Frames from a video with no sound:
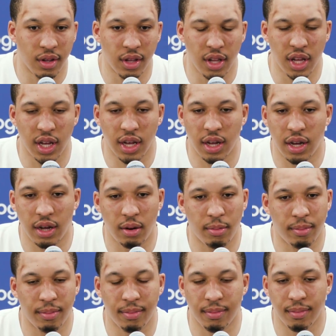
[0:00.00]

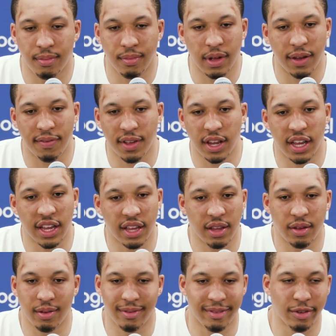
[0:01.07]
Yeah, I feel like
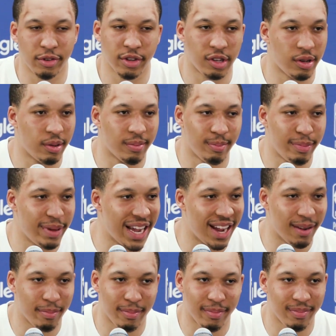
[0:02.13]
it was a
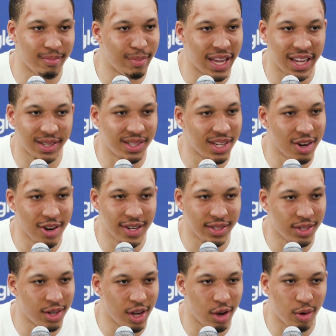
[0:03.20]
bang
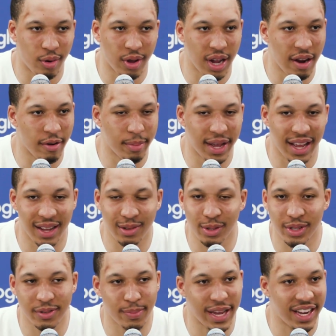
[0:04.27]
series, you know? Everybody
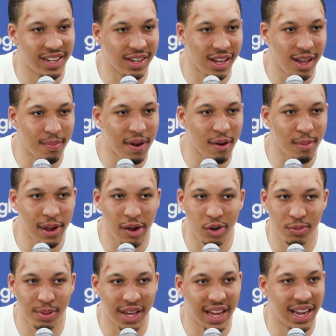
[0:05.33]
was banged up. Everybody
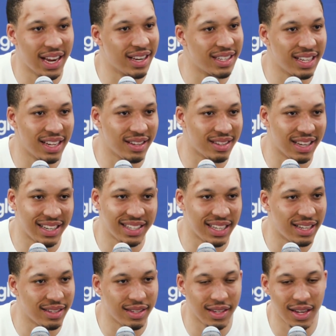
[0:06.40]
was playing
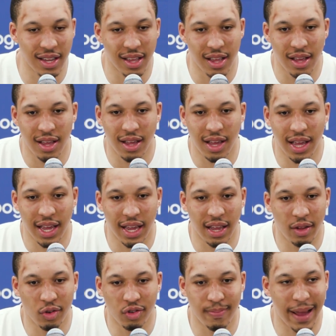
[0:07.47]
intensely.
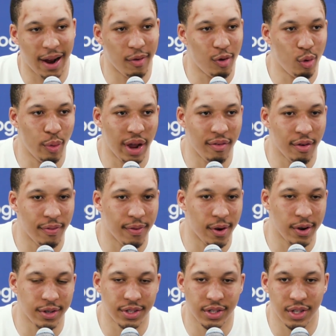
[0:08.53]
And it was a matter of who wavered
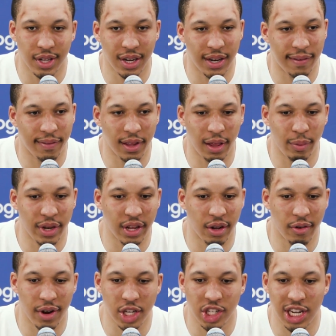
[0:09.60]
first. And I feel like we did
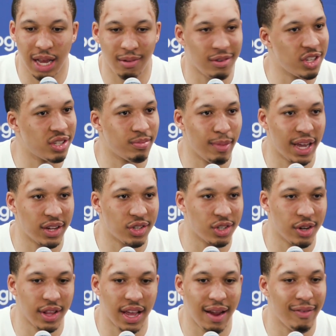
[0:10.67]
a great job of just making
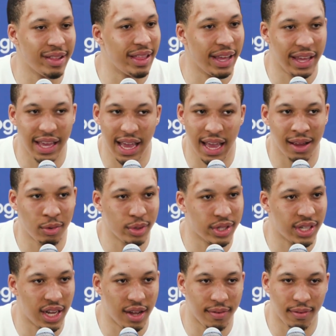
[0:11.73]
sure that everything he had was
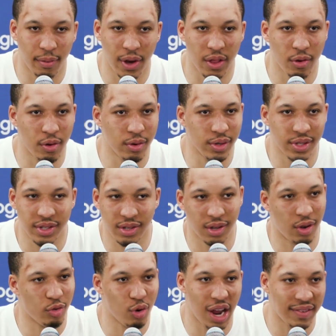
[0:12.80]
tough, whether it was
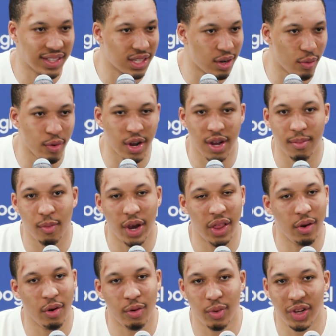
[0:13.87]
driving to the rim,
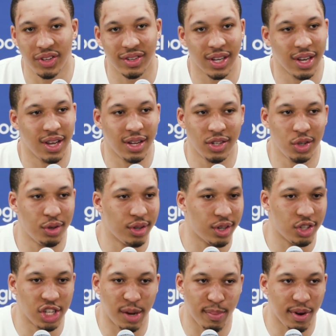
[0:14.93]
whether it was shooting
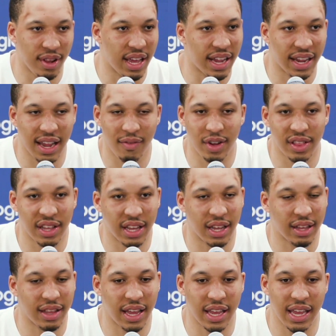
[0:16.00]
a jumper, like
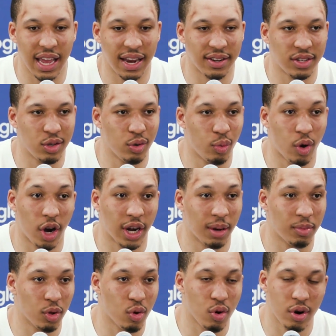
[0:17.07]
everything that he had to do, walking
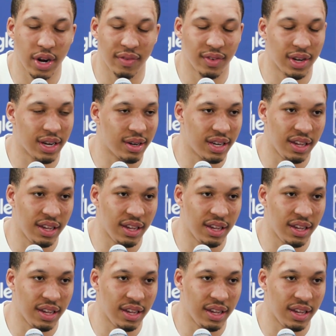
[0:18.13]
up the court, even